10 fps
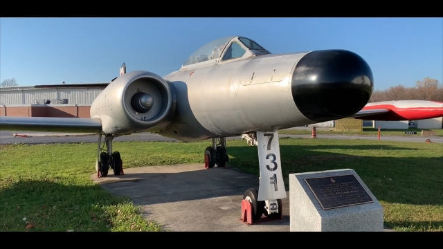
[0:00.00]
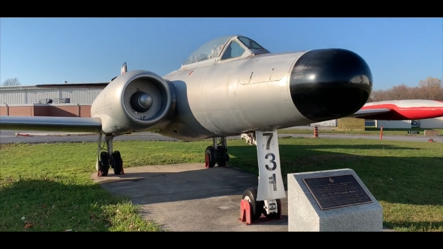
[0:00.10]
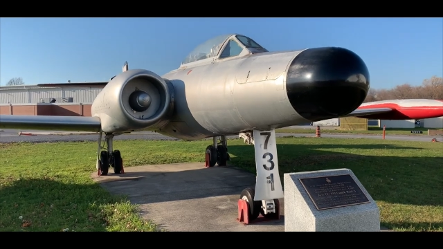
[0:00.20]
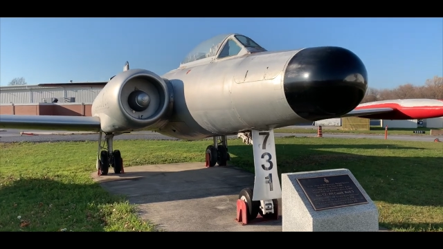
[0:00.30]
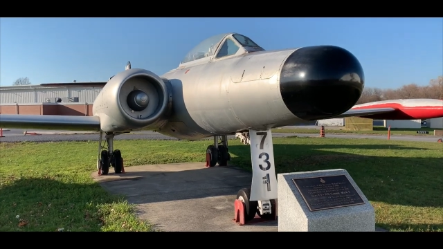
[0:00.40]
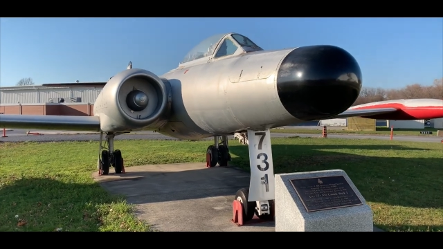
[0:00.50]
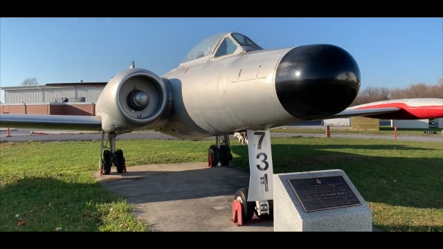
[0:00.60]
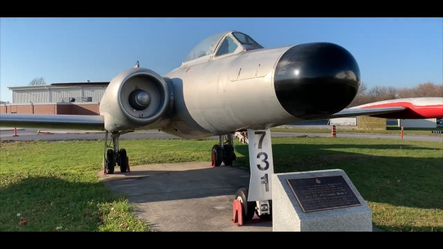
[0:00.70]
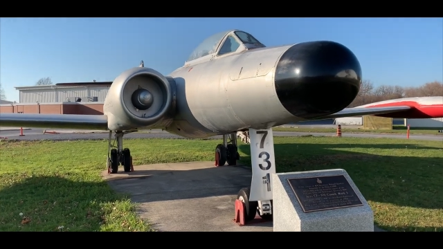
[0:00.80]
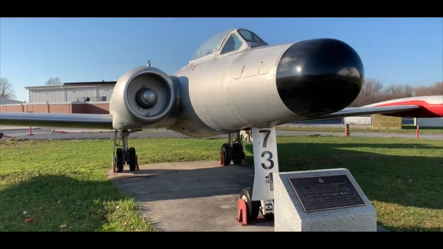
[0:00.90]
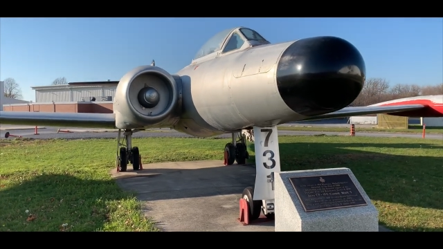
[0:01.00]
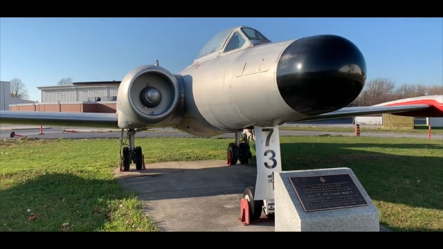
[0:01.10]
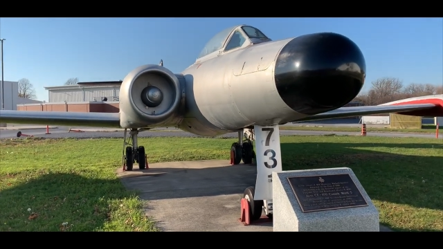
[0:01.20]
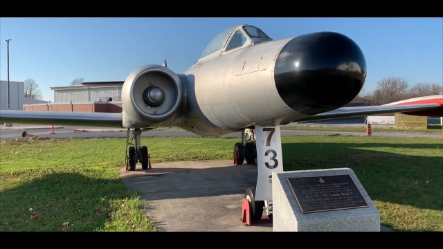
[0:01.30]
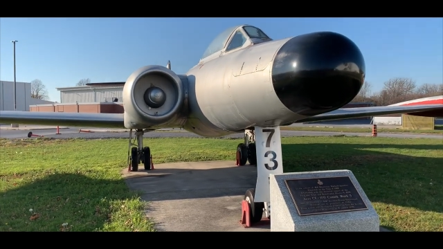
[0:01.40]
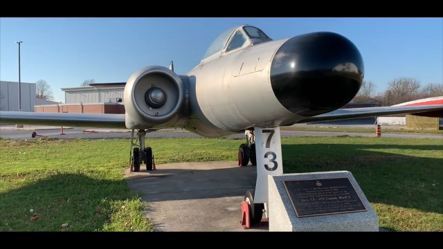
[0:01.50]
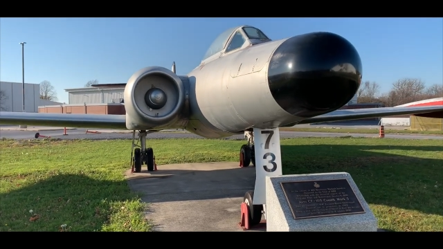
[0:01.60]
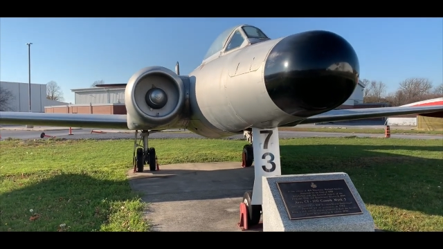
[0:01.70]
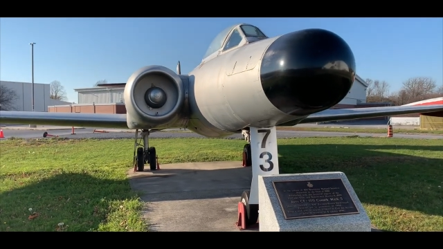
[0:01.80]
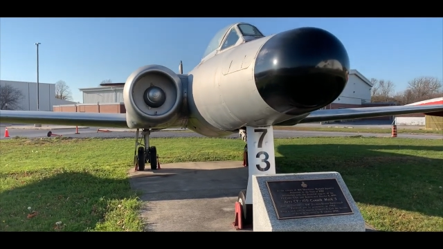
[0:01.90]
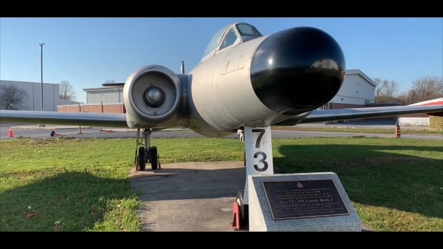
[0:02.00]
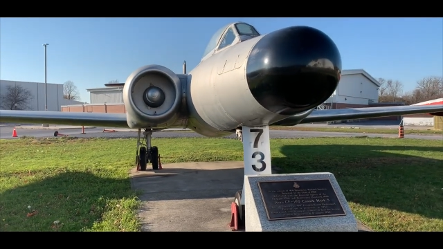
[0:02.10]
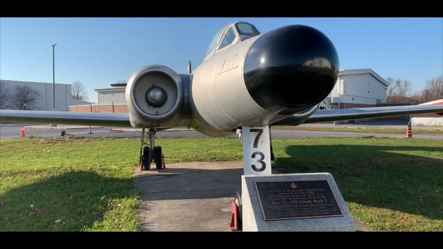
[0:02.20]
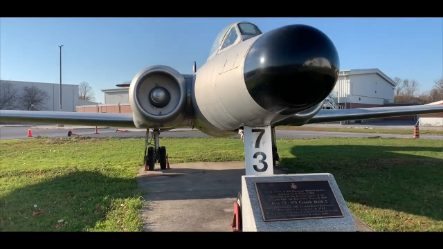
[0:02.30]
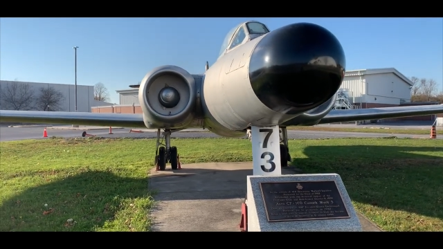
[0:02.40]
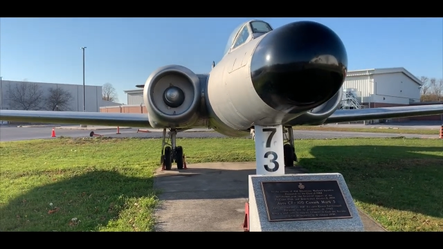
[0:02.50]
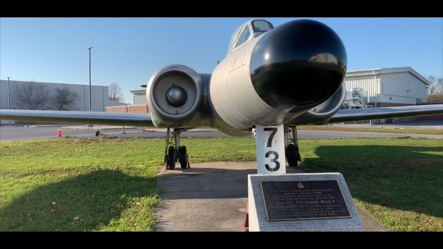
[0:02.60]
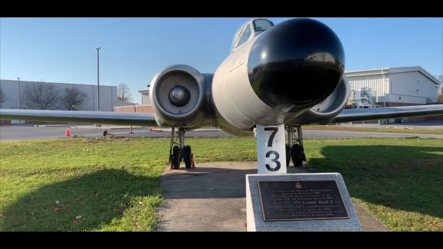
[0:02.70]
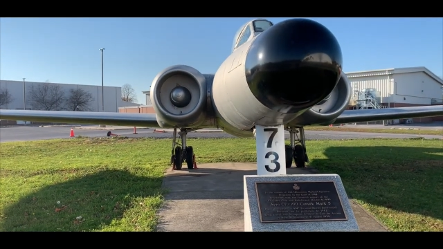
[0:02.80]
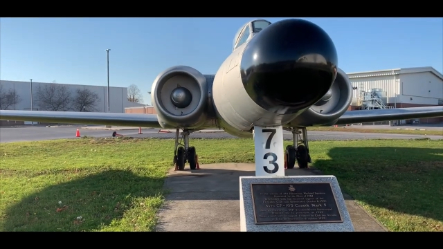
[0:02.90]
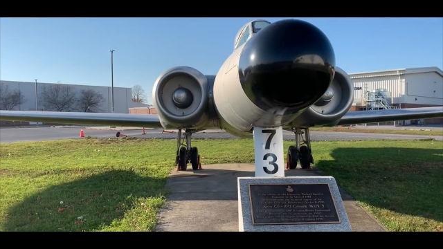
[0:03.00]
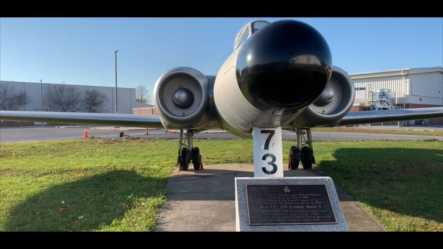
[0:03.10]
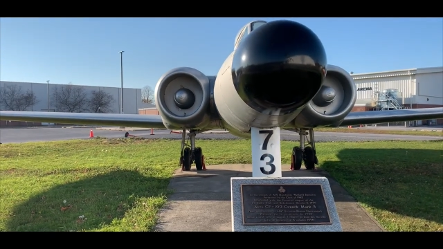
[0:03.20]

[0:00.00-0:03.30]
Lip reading: Nobody's mouth can be seen.